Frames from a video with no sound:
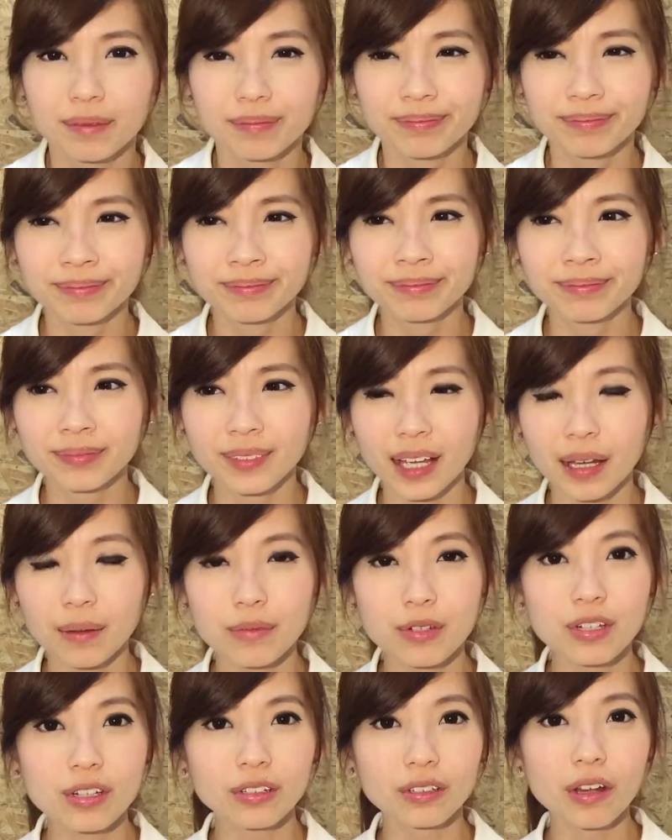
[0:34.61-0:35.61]

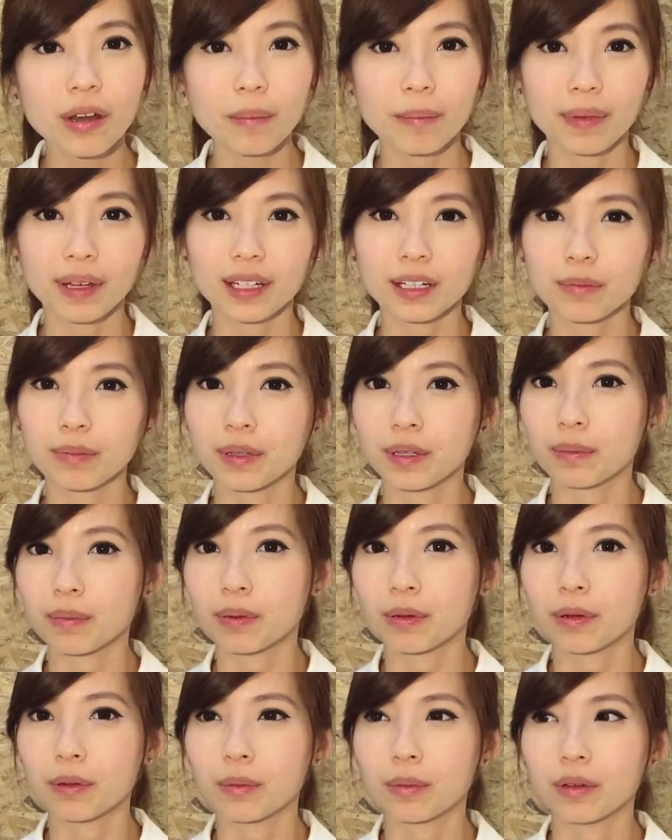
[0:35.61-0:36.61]
I'm sure not many
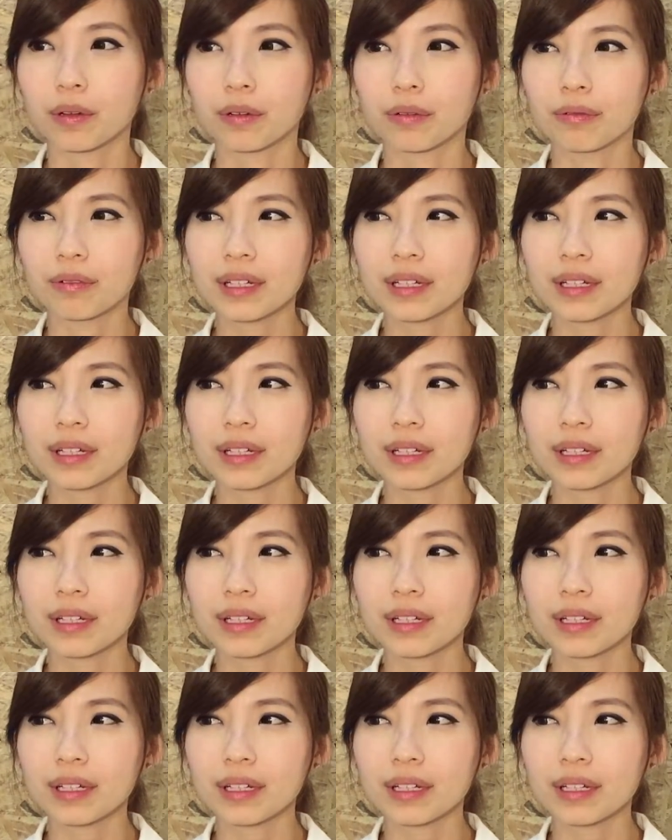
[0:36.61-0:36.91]
people will